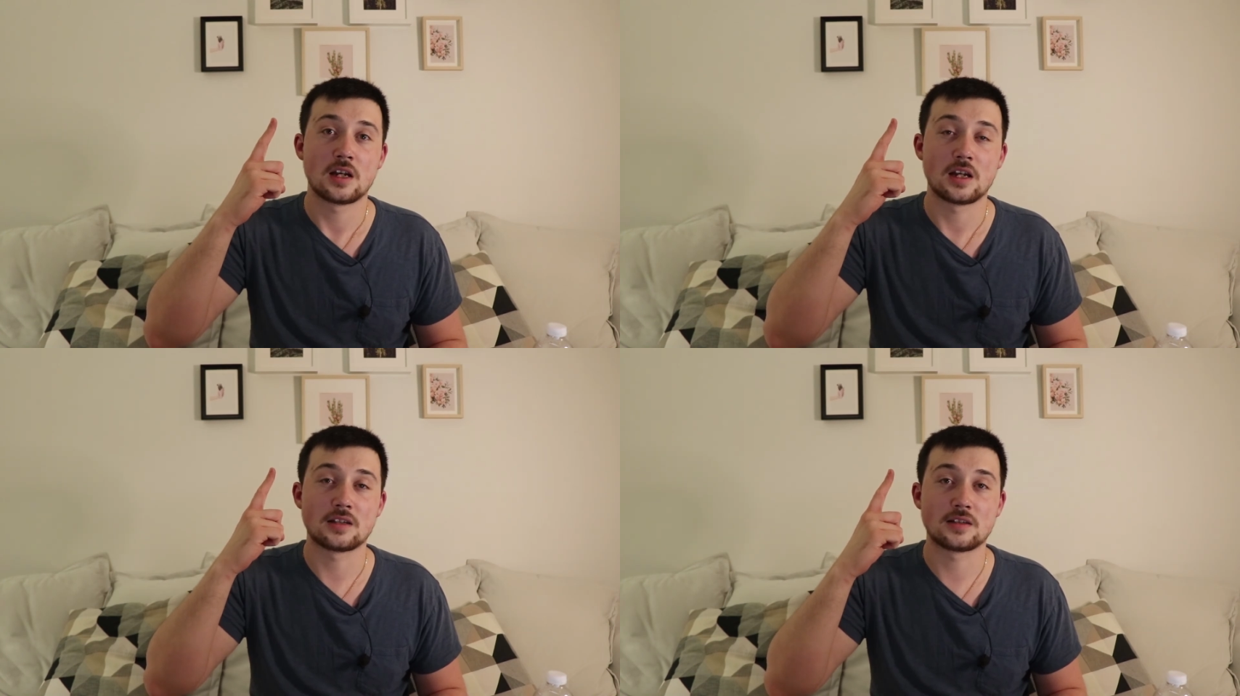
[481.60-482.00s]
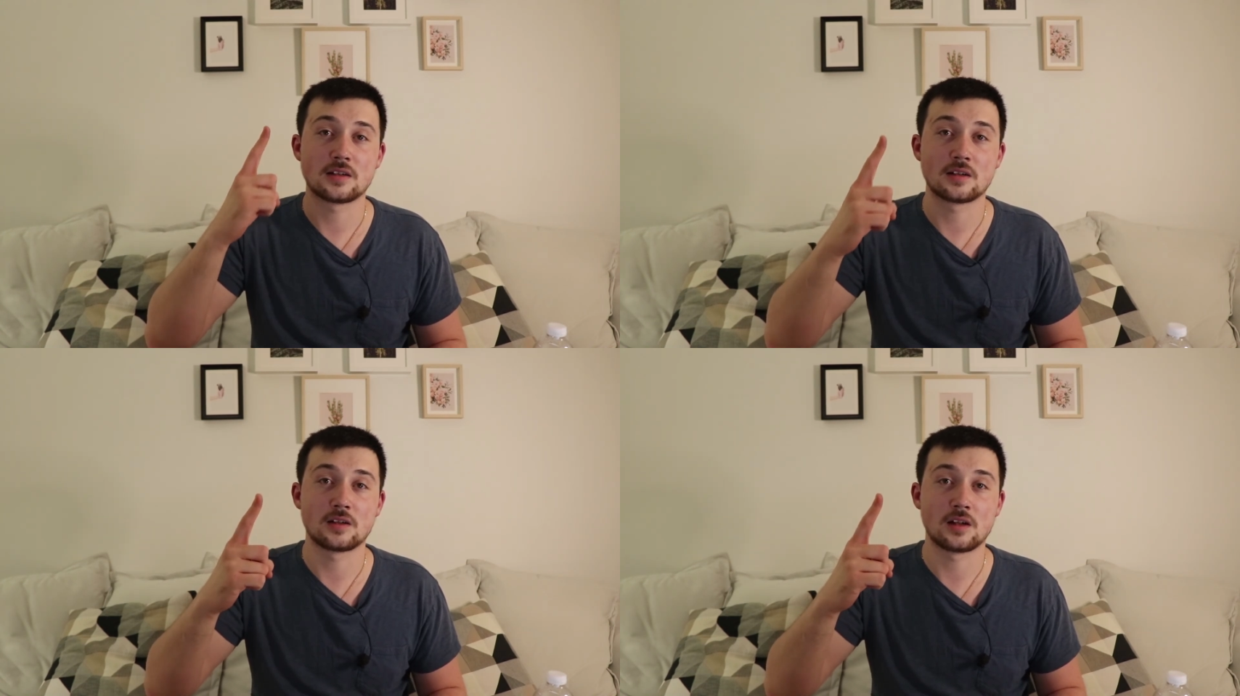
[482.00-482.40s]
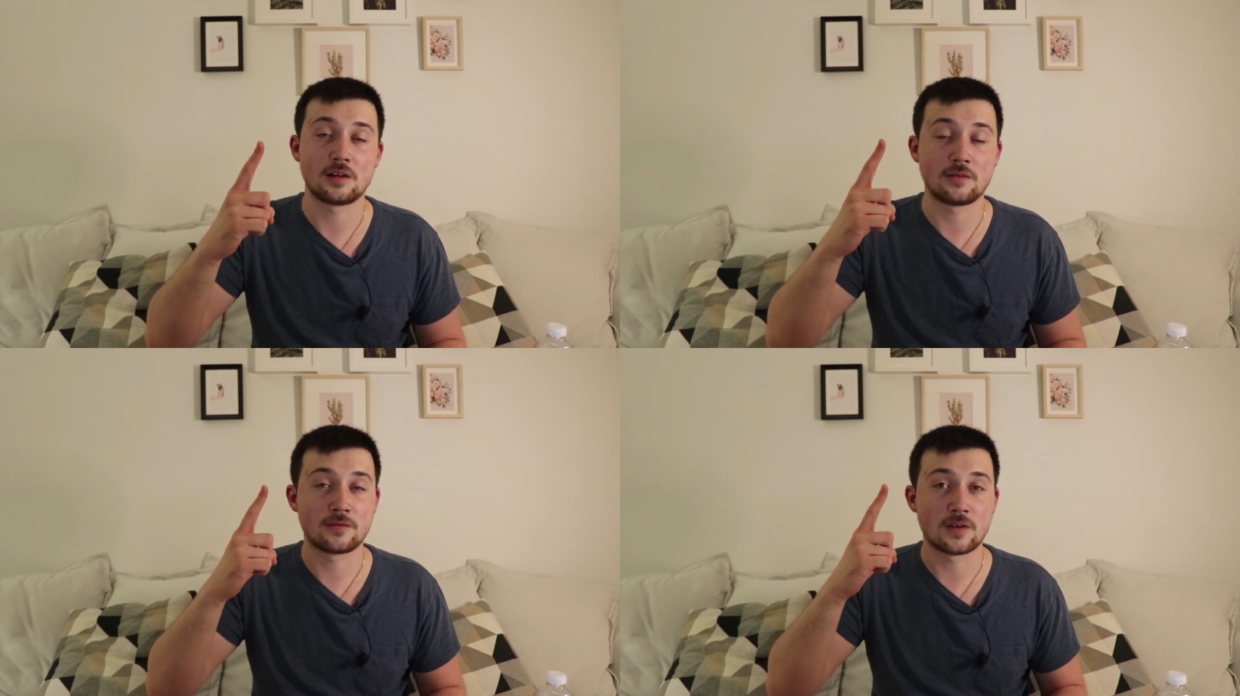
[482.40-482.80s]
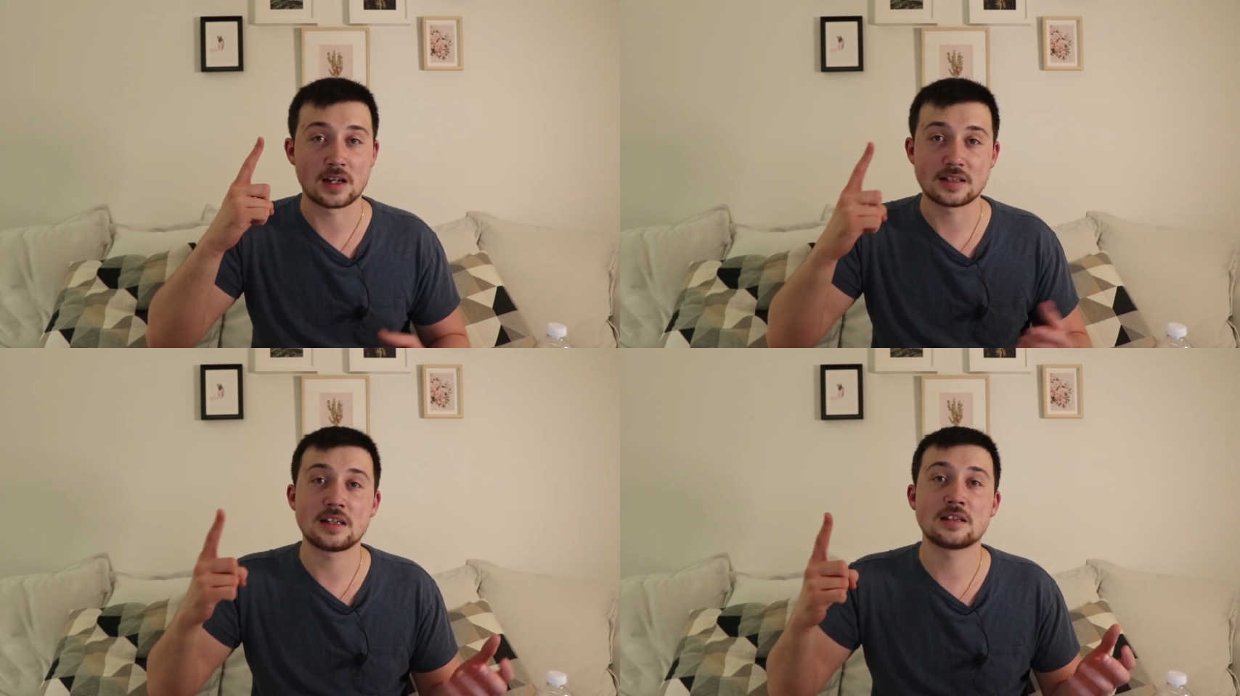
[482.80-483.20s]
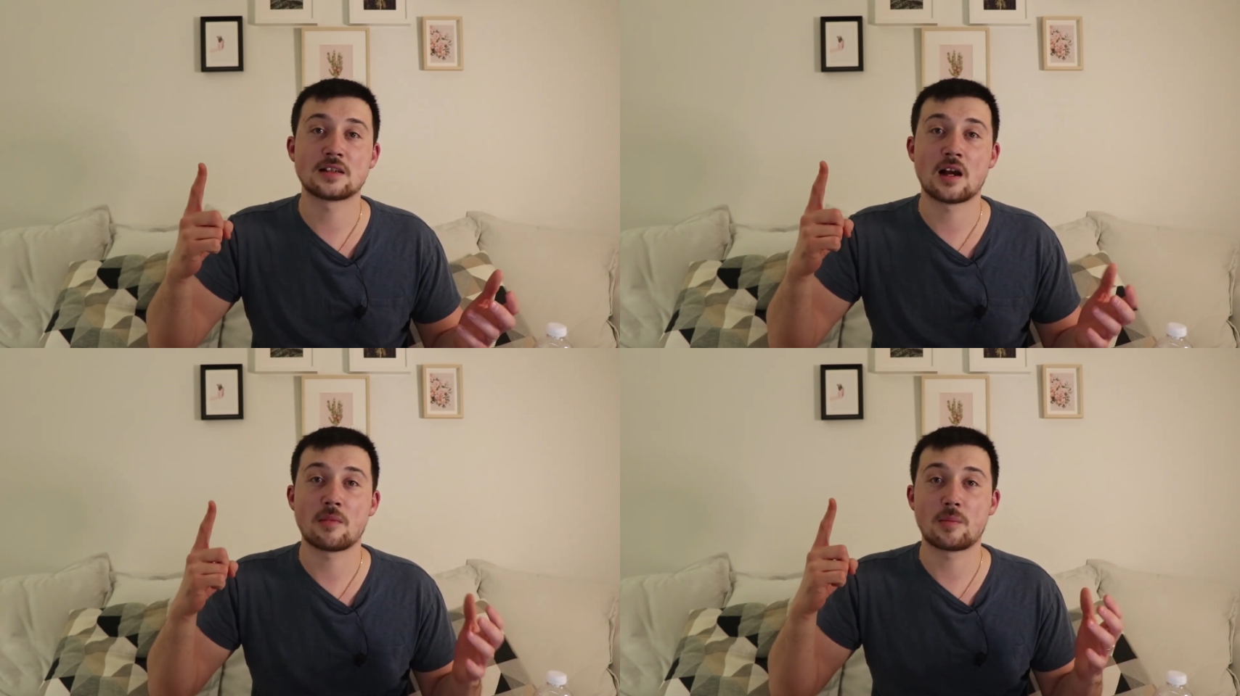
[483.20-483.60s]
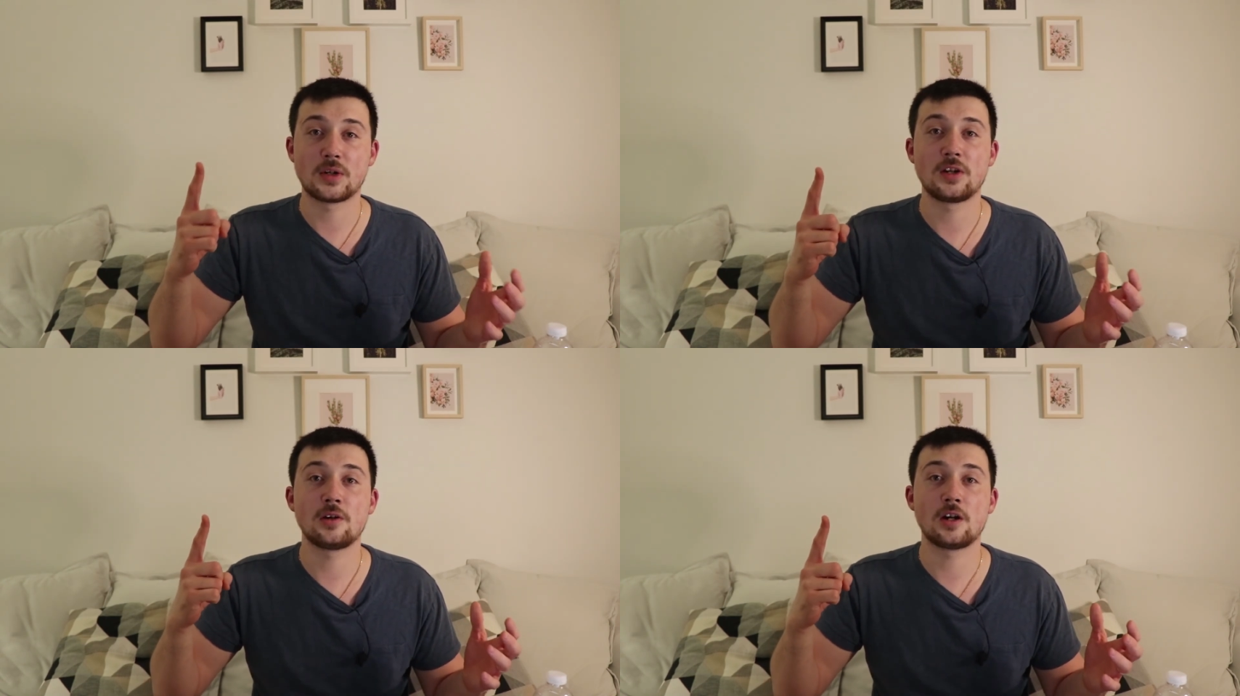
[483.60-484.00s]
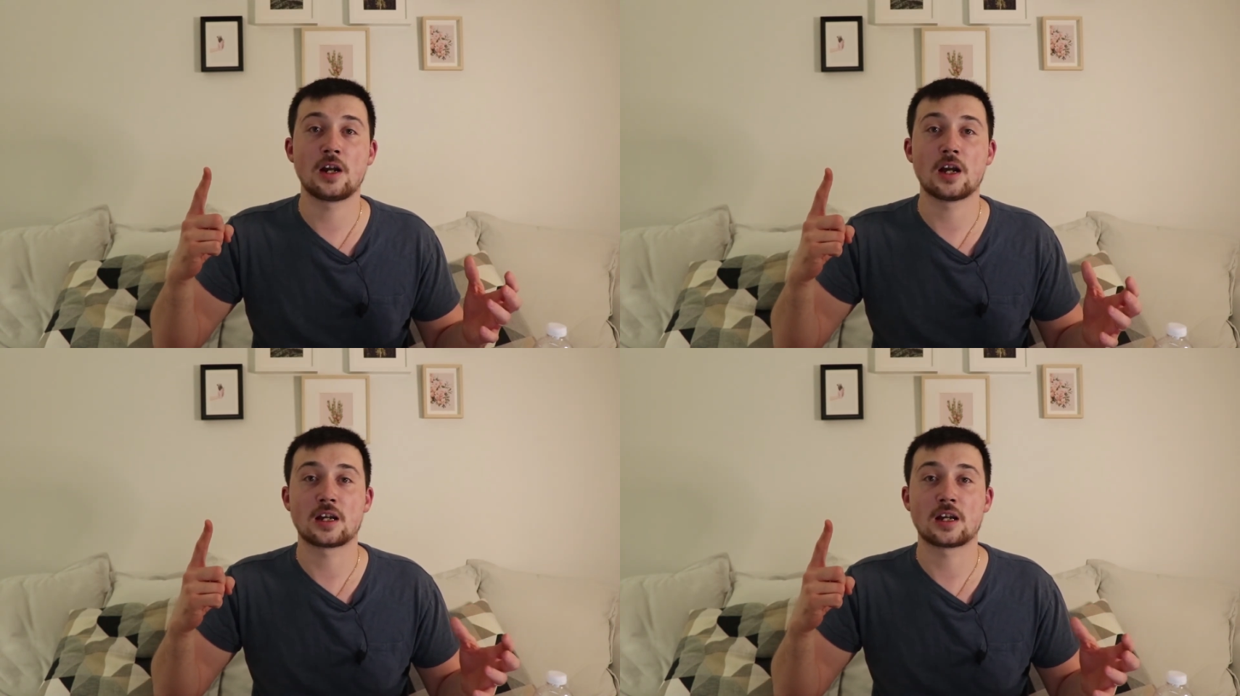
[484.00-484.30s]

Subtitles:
it's, if I see some opportunity,